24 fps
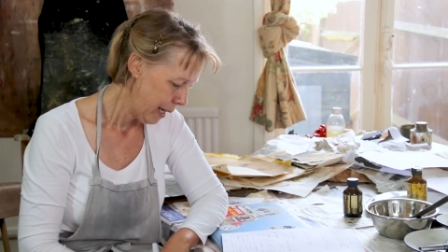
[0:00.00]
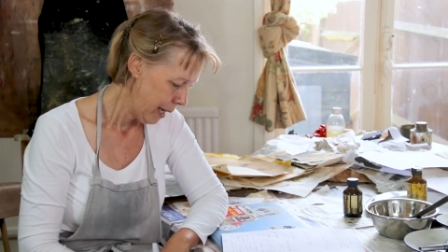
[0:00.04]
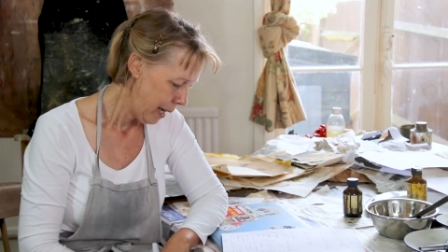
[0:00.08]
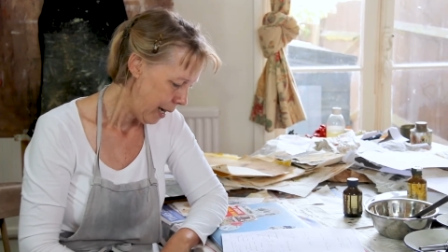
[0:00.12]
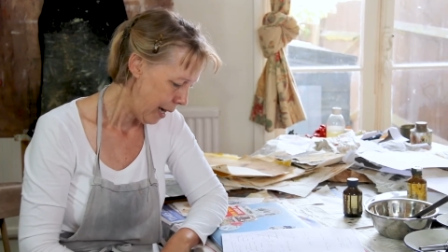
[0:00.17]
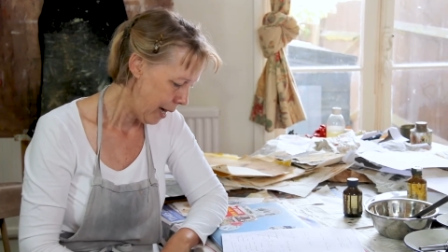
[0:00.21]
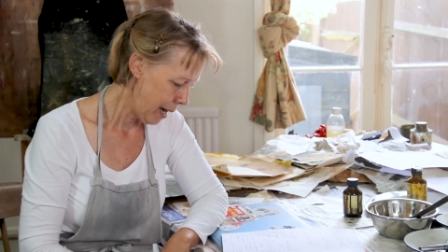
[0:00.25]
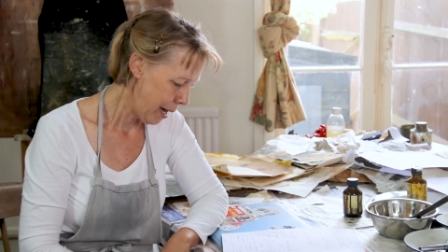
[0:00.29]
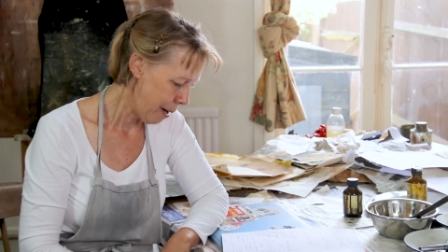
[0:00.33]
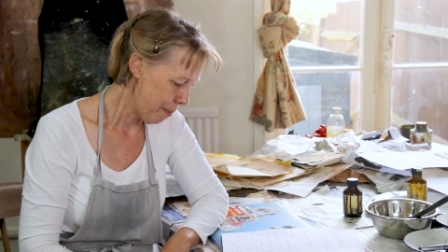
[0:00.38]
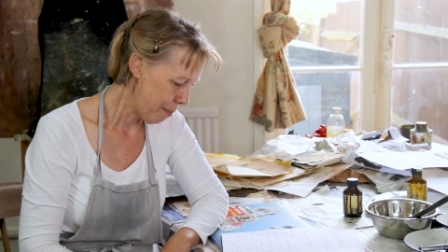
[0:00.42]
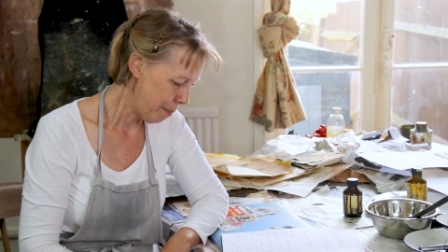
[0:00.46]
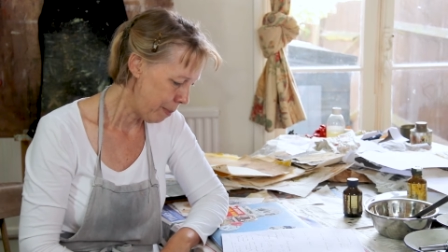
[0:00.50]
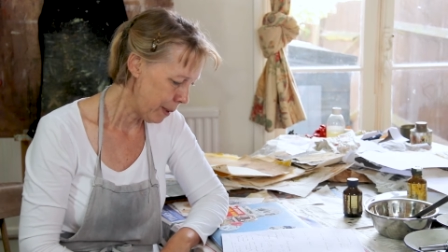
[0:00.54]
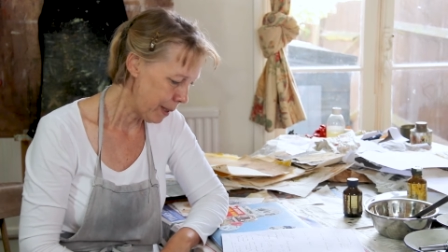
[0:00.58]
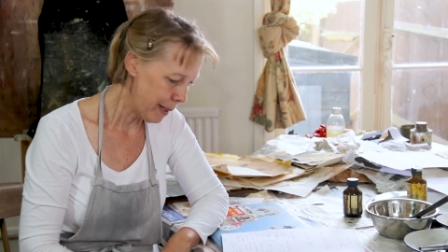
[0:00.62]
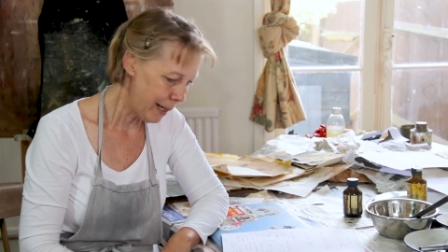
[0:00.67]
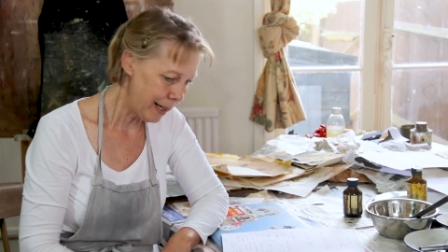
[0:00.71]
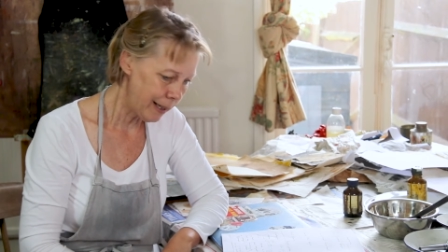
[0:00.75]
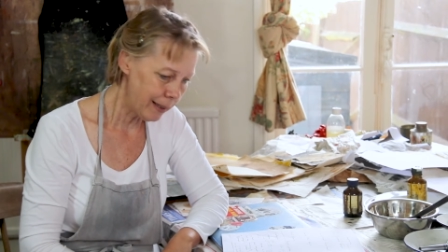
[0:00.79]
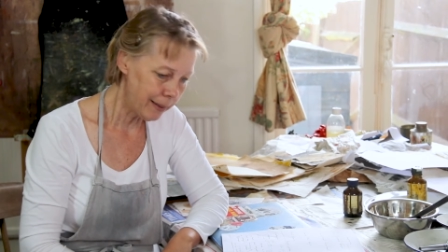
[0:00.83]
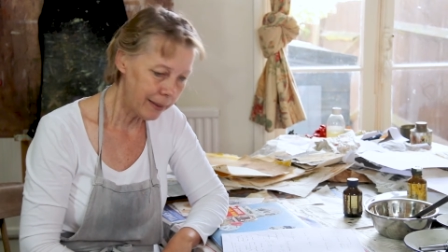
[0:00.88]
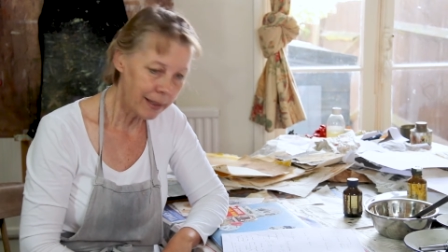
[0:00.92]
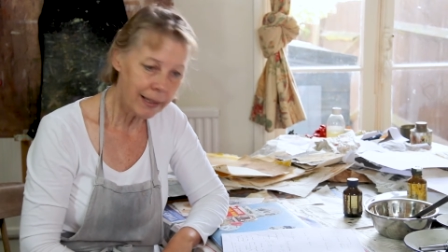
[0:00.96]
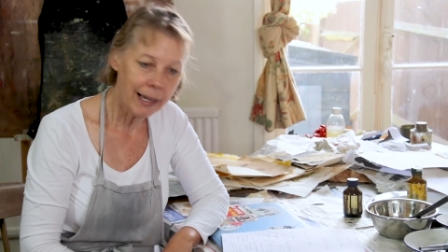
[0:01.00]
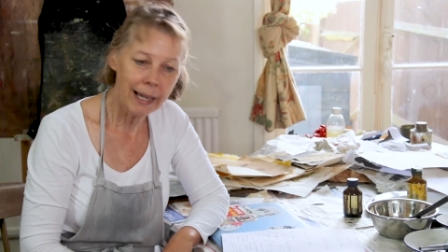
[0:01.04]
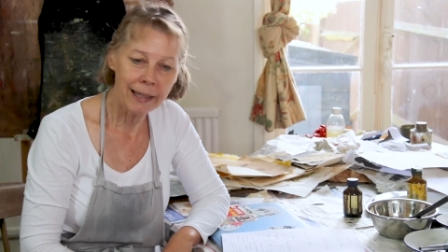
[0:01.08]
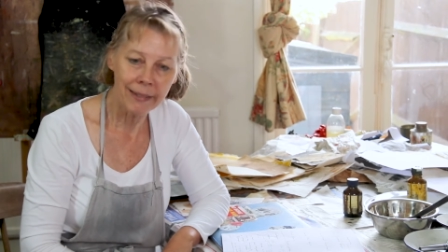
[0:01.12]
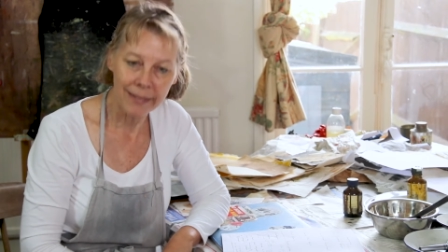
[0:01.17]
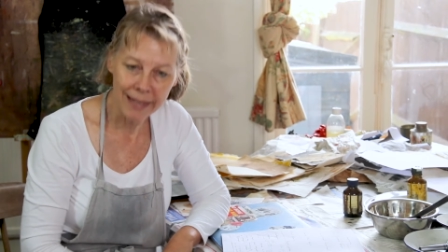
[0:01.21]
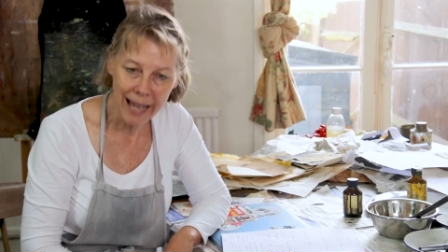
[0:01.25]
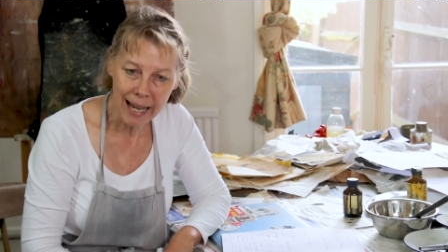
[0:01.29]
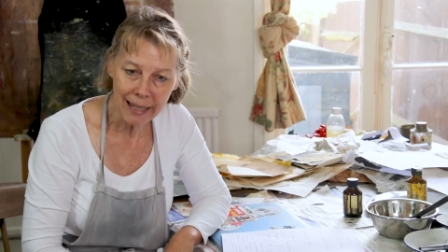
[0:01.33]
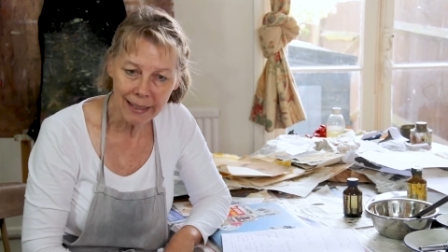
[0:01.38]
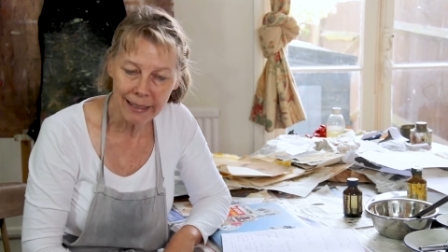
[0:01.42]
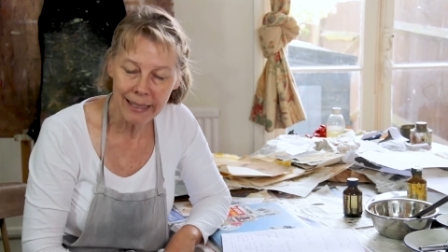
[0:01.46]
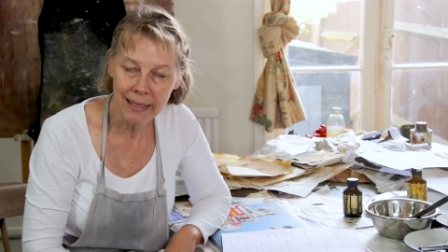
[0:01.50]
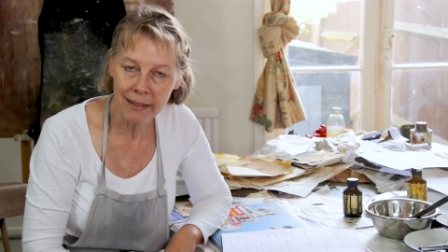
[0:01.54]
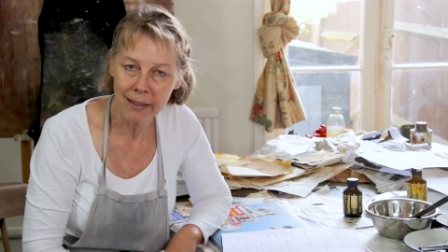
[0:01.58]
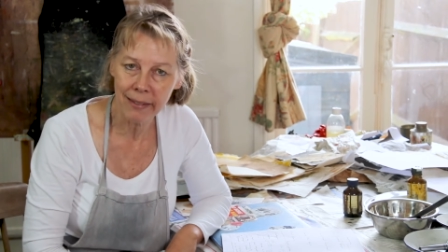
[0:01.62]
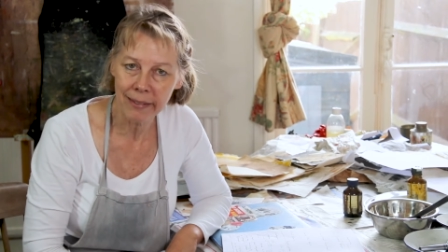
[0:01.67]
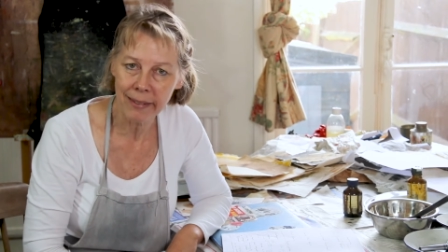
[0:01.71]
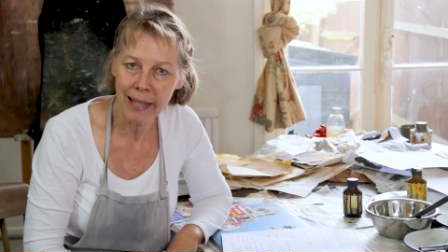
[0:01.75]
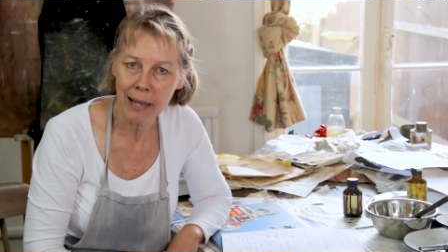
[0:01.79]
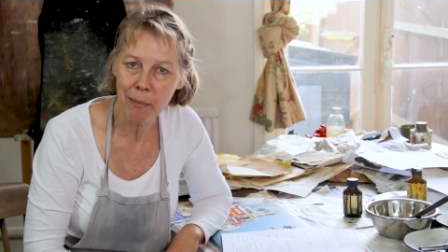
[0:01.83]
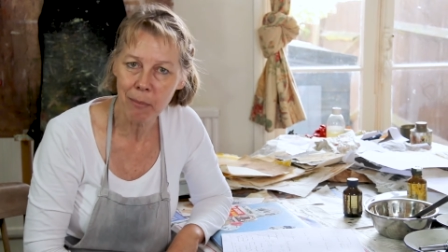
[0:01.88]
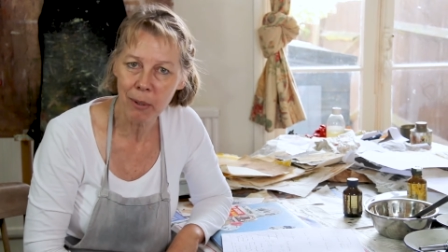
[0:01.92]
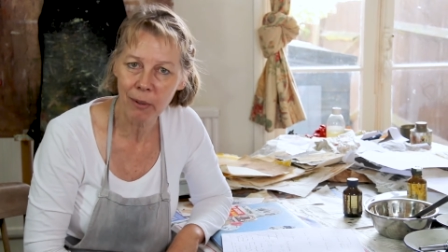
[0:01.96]
But exactly the
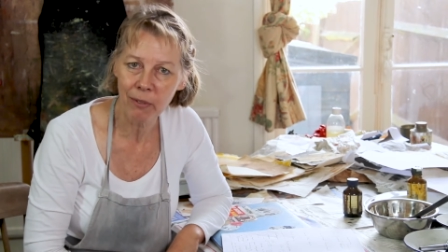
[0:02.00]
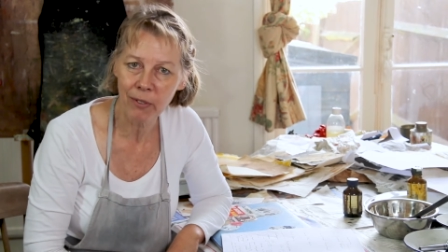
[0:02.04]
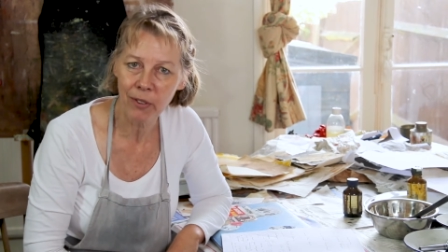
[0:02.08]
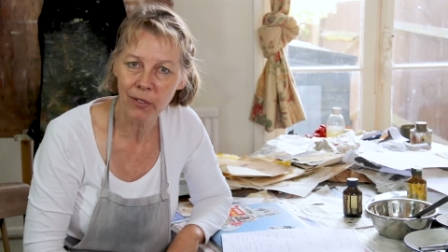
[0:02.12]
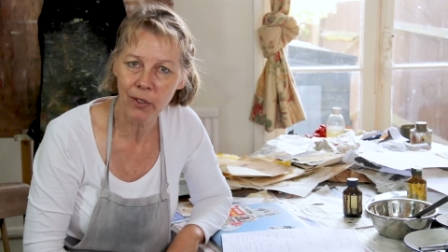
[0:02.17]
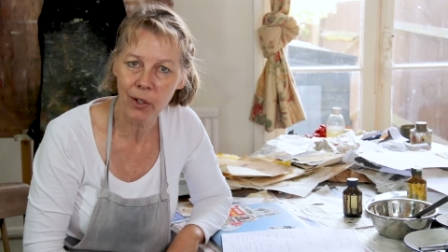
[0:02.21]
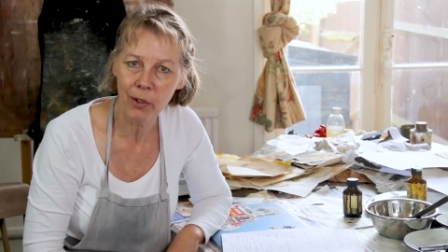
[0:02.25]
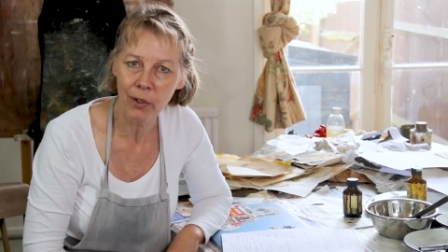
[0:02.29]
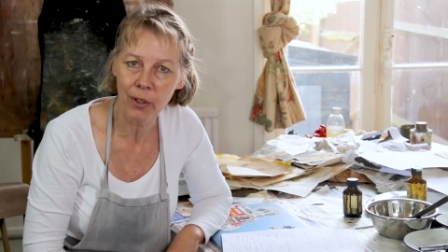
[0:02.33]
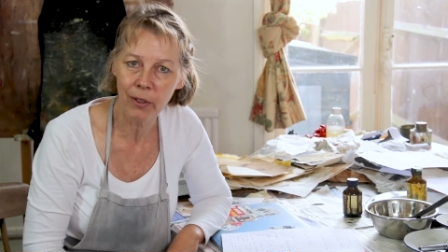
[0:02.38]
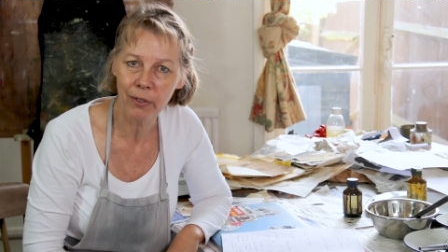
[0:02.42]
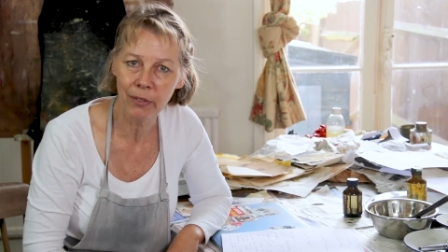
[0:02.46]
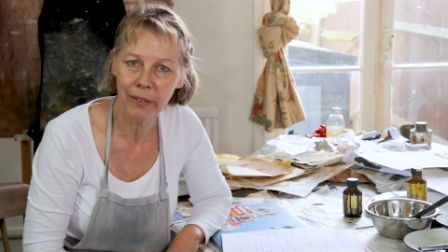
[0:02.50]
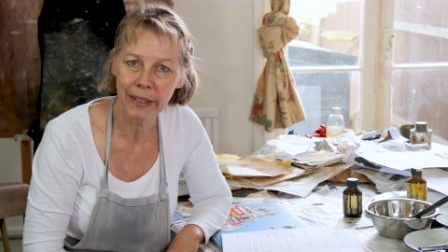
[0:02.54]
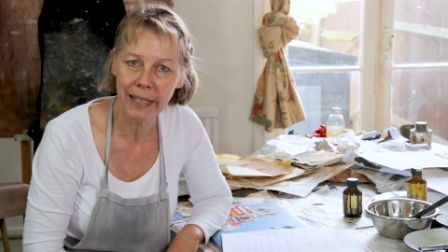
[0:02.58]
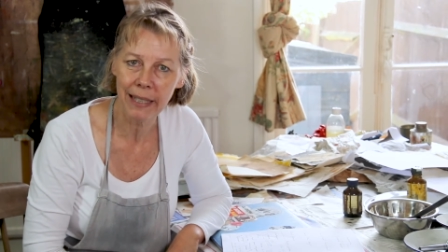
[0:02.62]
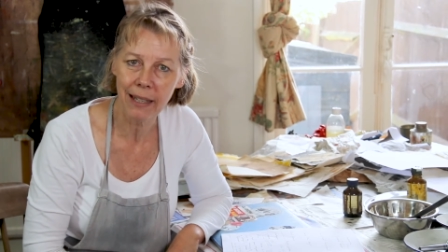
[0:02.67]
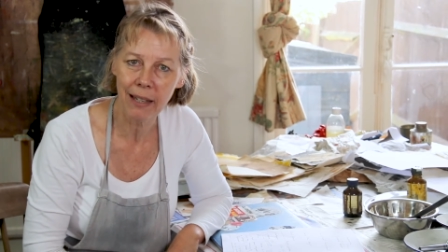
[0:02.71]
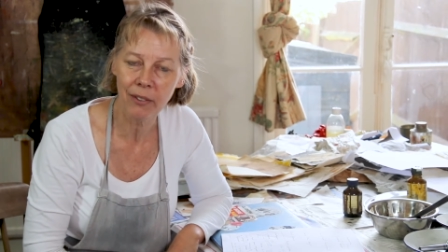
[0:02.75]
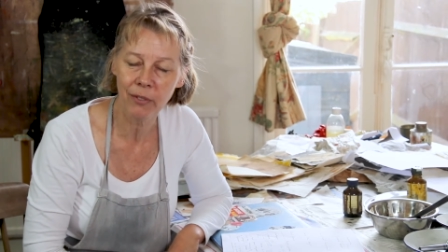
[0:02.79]
same with photography.